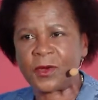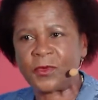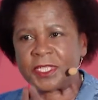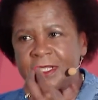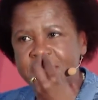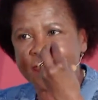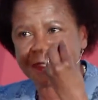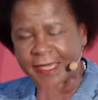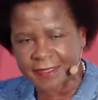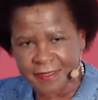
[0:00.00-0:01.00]
which is
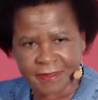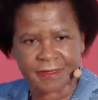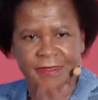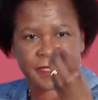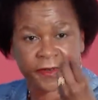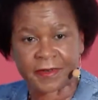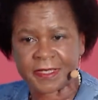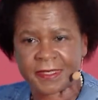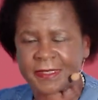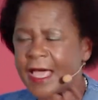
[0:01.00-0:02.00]
sexist and
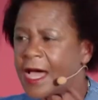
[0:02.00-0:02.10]
racist,